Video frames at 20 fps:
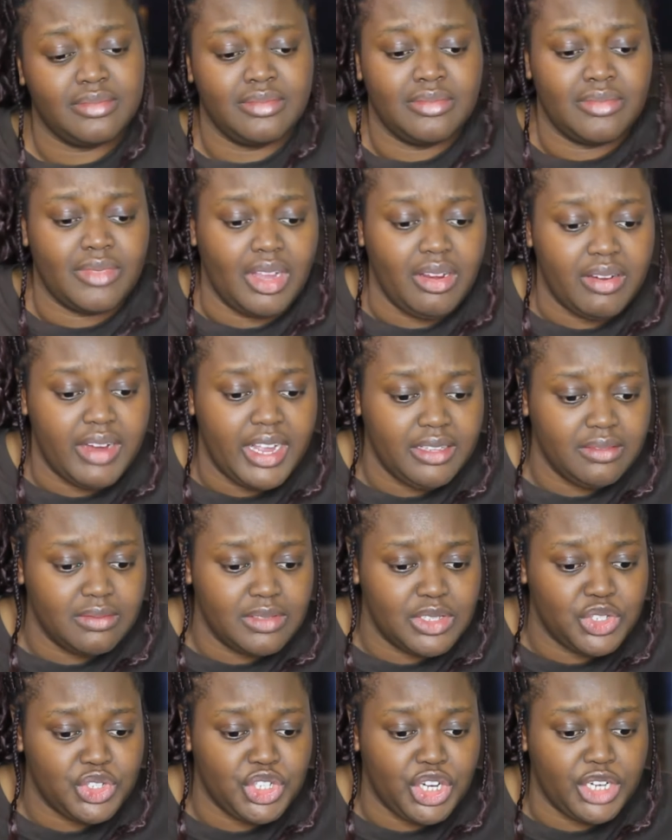All right,
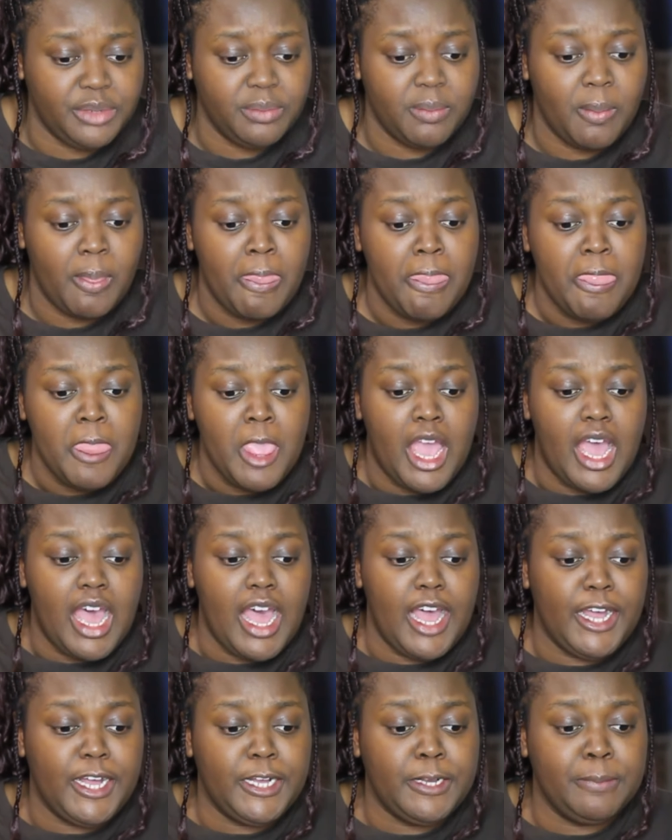sure.
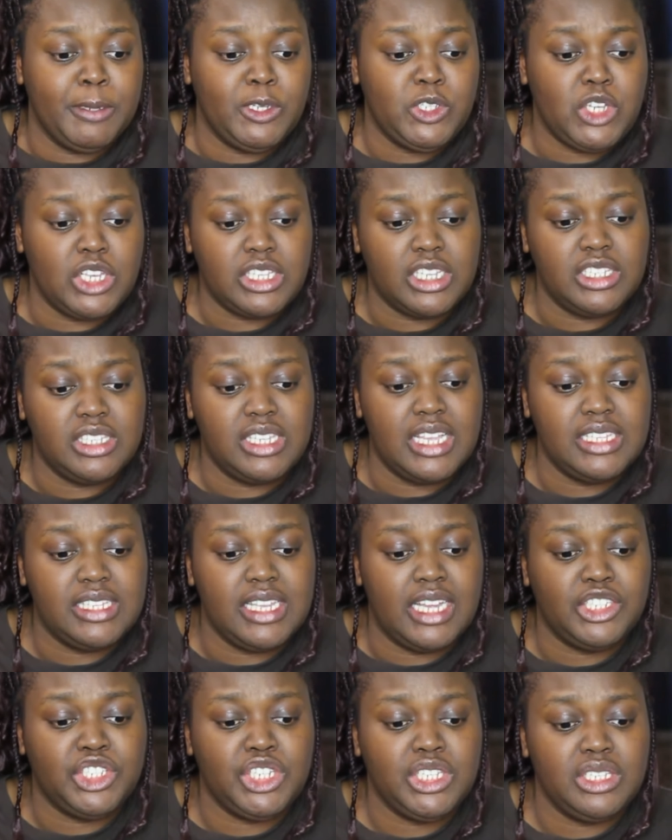Um, Jessica says that
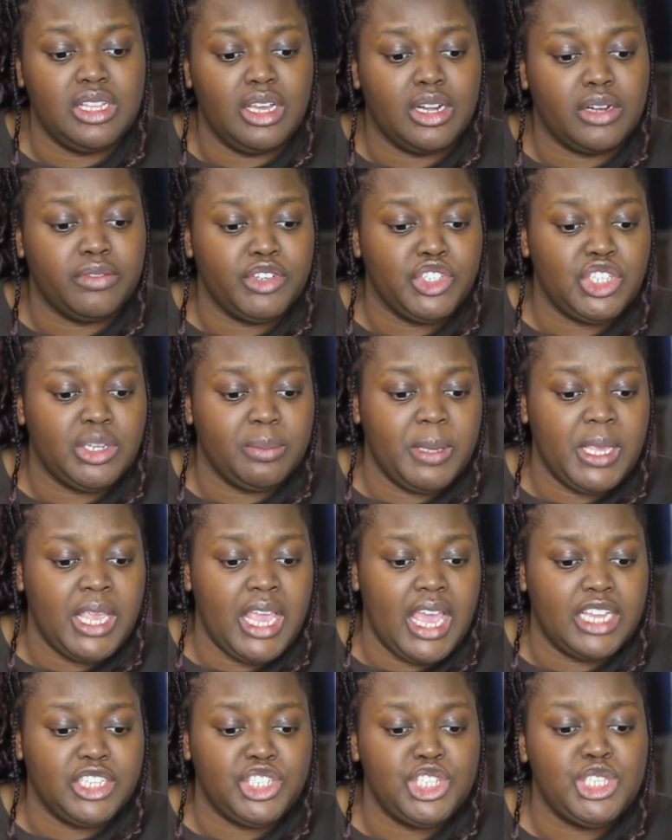she's not over Jimmy
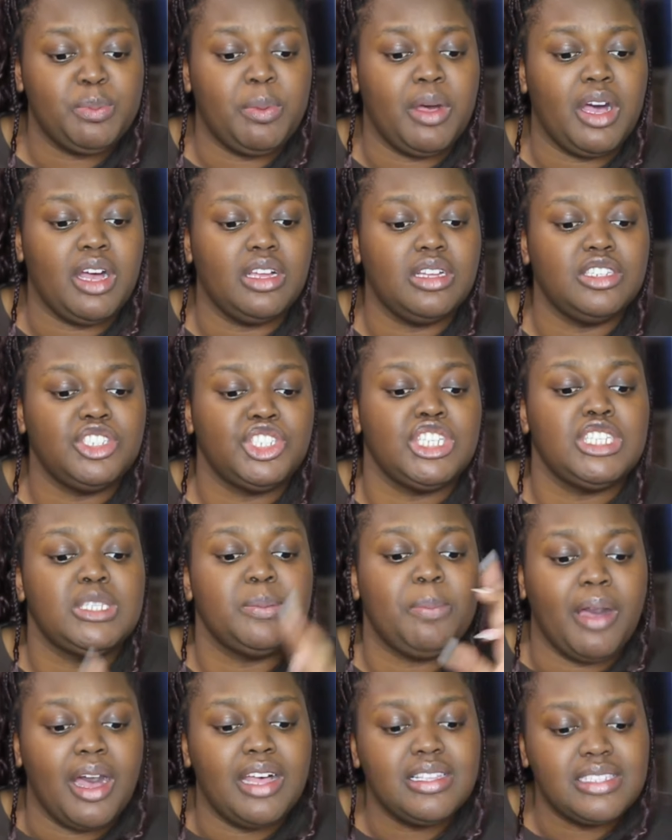and she's po- she's
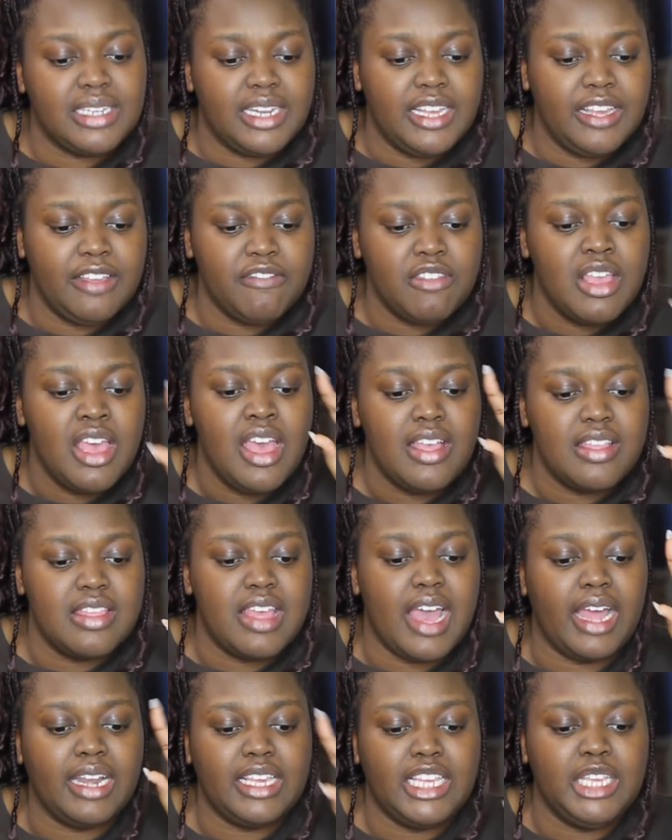positive
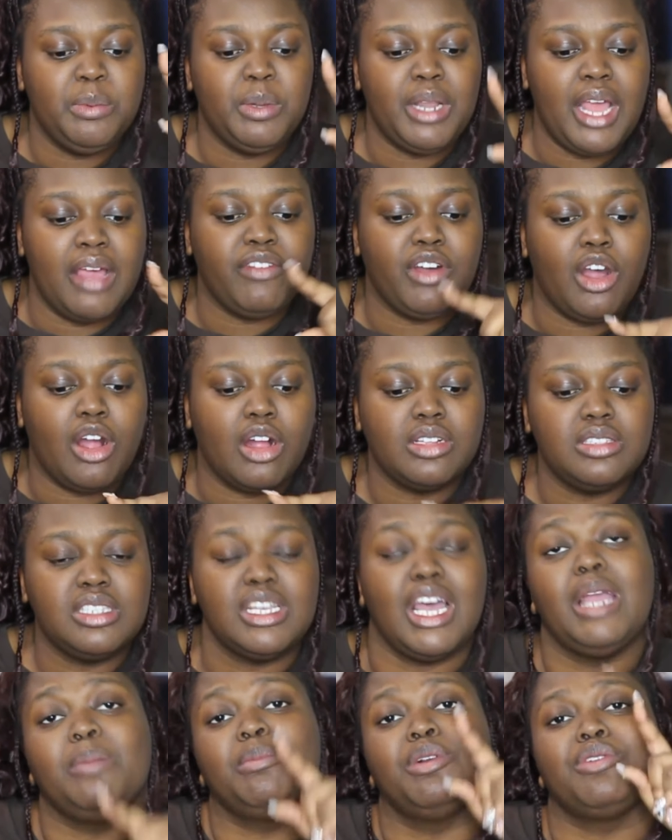that he would have a hard
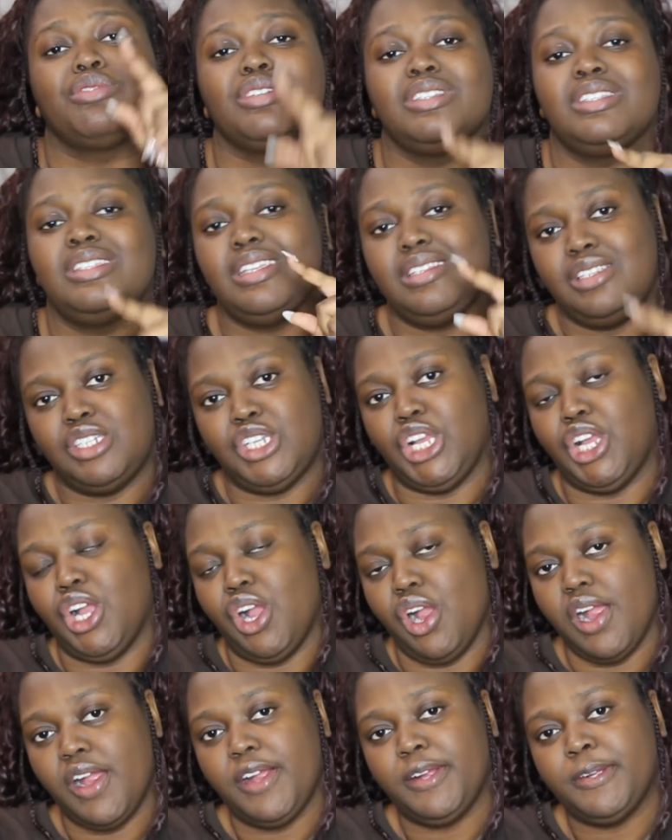time resisting
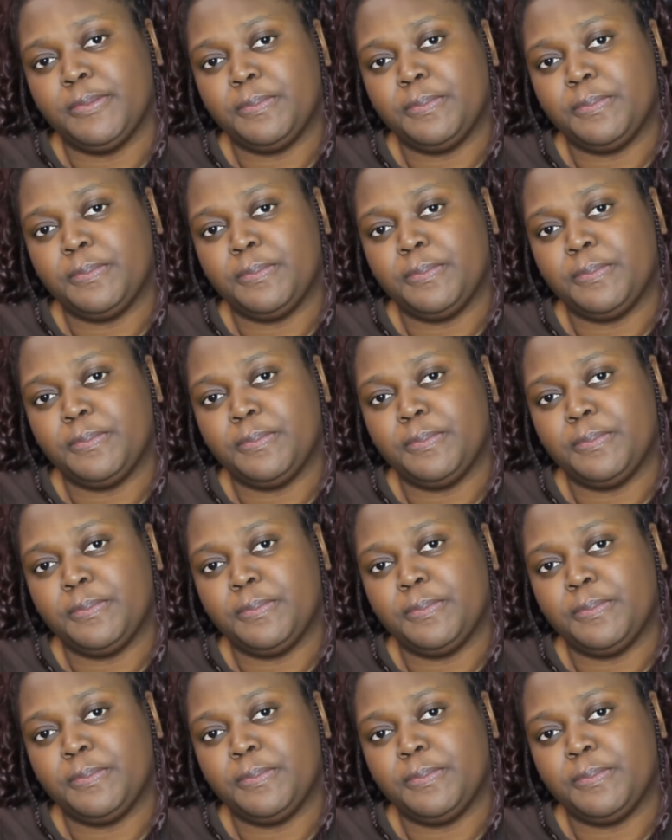her.